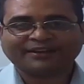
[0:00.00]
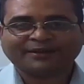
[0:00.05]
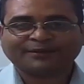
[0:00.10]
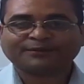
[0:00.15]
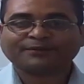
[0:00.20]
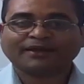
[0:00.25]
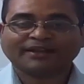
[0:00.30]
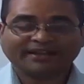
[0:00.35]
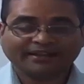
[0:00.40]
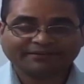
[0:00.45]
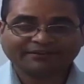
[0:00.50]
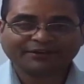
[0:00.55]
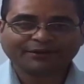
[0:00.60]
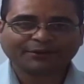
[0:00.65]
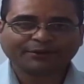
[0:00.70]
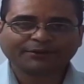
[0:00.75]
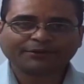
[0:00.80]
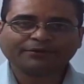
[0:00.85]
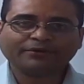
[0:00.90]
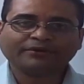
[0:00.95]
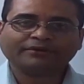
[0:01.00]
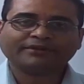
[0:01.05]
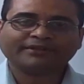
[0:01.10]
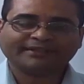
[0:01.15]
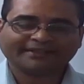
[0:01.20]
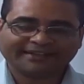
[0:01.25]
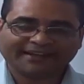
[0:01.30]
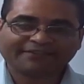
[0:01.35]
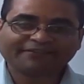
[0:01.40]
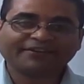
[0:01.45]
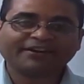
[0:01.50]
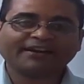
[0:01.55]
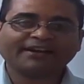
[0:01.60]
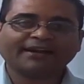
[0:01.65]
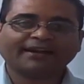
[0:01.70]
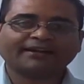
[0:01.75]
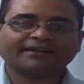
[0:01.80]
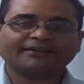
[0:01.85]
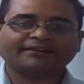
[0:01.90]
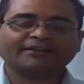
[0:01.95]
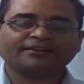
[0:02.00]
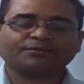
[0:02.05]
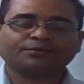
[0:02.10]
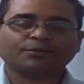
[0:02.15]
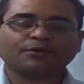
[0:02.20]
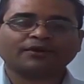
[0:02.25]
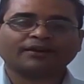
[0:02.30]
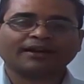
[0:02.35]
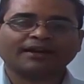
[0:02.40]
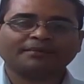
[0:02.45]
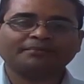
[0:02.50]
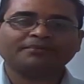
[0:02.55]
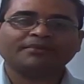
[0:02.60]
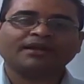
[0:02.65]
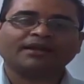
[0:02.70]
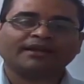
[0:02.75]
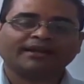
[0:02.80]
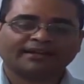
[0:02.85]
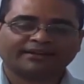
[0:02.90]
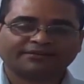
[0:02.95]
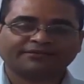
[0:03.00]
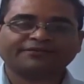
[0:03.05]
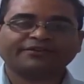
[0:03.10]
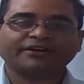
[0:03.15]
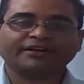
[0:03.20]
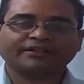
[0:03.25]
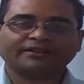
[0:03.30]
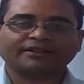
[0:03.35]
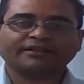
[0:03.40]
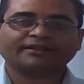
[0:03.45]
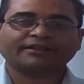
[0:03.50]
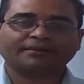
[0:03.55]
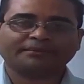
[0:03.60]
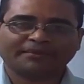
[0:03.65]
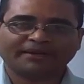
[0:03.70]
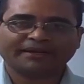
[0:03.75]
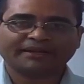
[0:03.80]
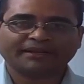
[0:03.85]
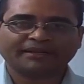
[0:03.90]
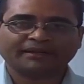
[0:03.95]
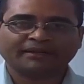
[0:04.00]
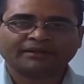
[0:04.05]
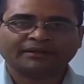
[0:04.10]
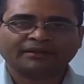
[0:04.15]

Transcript: So I leave it to you. Definitely attend this program. It's worth the money.